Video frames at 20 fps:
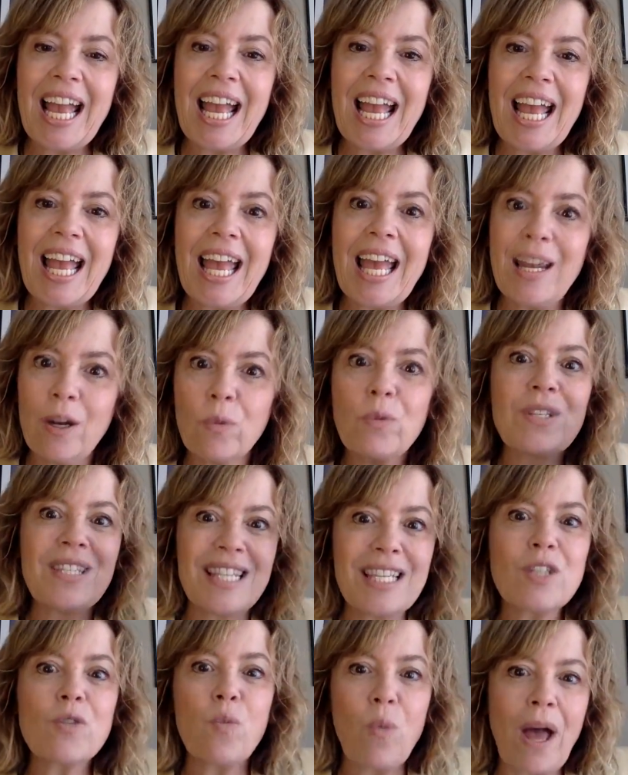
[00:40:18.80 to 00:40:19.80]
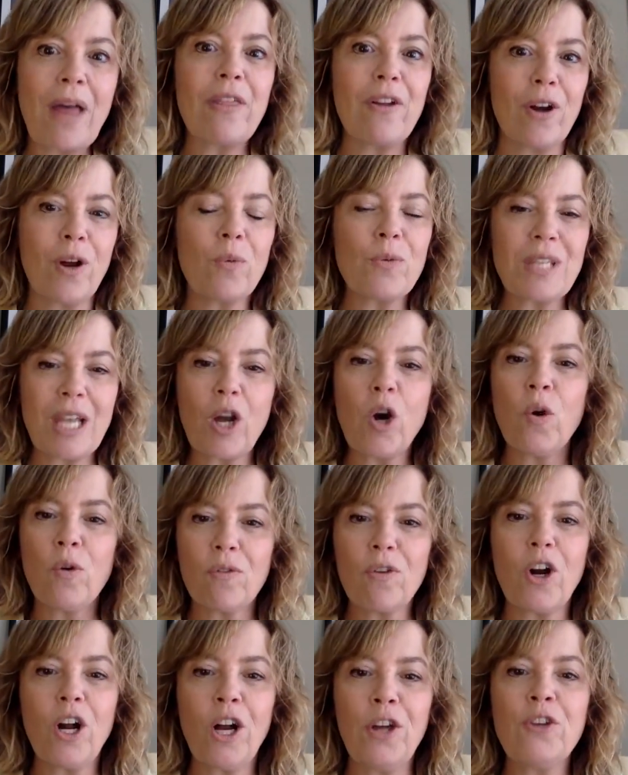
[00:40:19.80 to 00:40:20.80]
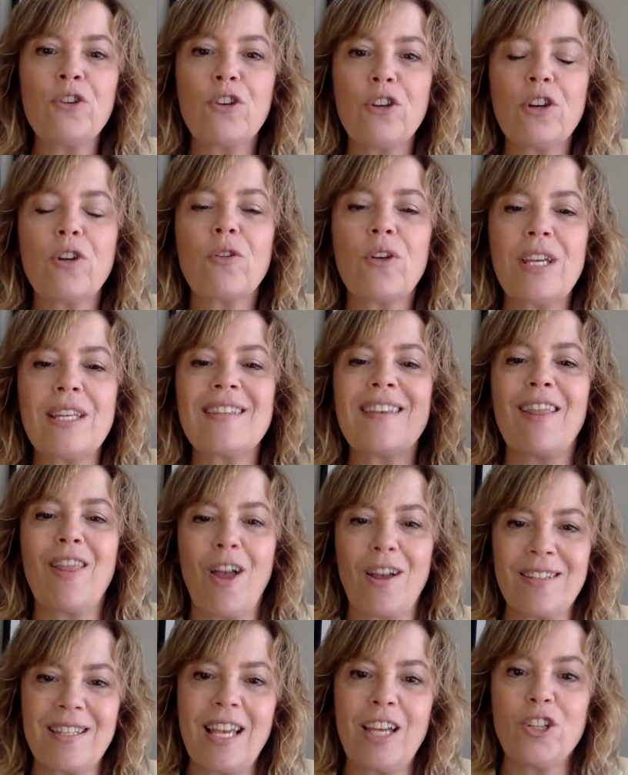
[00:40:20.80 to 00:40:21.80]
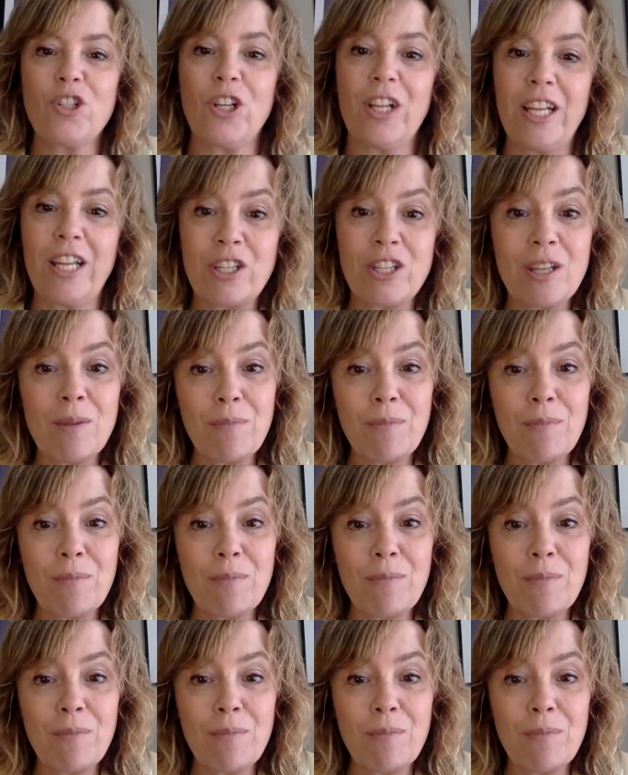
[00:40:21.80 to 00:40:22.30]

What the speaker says: And it was this weather. It was like over 100 degrees in Los Angeles.